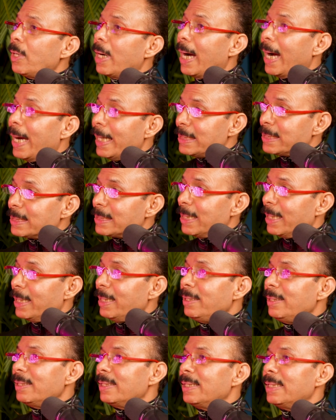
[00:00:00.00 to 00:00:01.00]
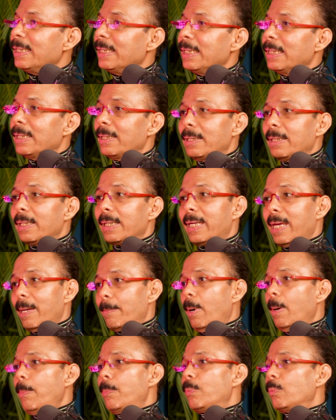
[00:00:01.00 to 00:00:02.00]
know, Einstein
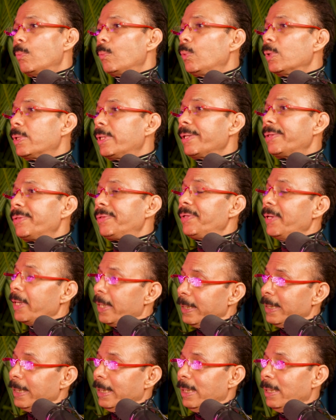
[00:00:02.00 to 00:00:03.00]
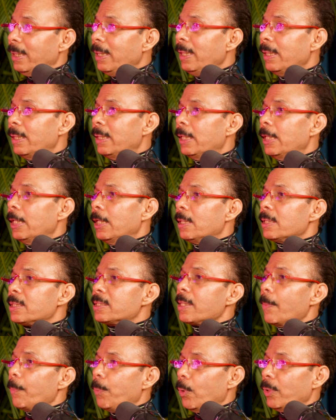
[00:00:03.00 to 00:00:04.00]
came up with a theory
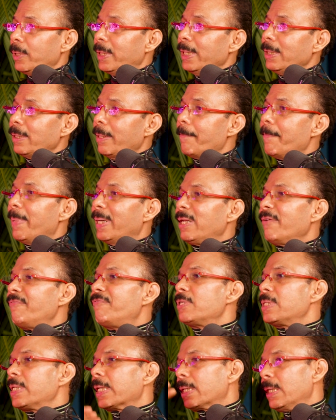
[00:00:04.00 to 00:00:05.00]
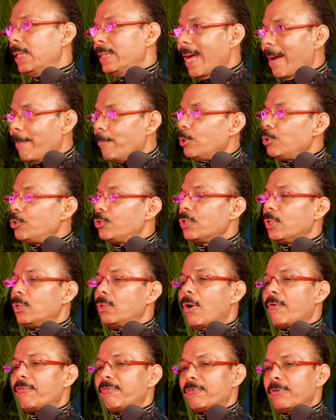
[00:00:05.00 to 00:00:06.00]
supporting the metaphysical
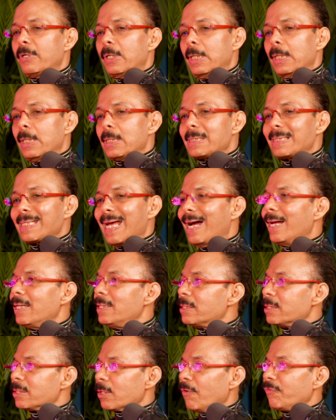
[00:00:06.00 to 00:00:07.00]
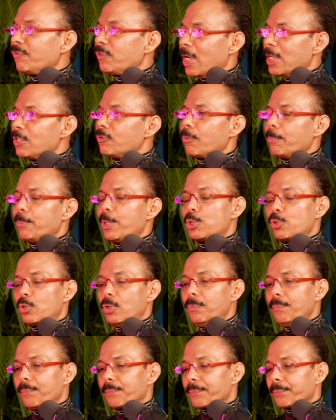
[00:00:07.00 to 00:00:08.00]
dimension of science of
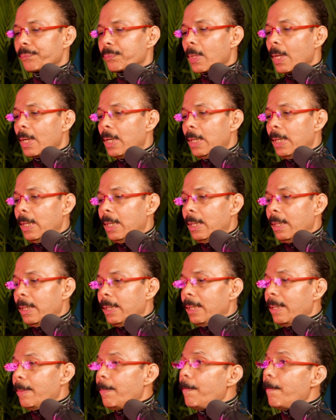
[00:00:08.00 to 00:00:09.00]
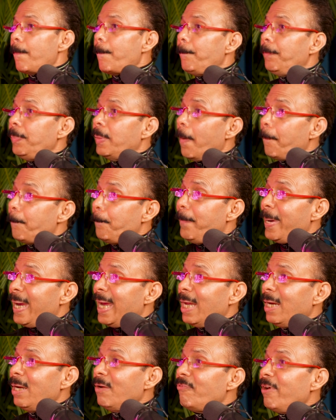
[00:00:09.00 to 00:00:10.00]
transformation. The
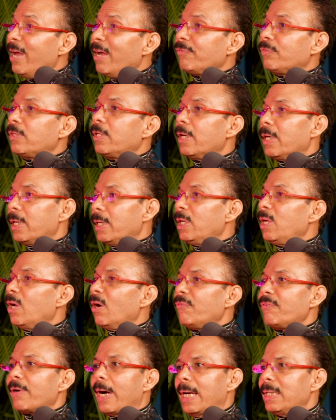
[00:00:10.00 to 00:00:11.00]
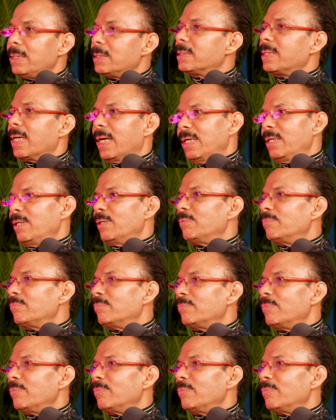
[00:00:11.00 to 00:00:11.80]
pain wave theory of Einstein.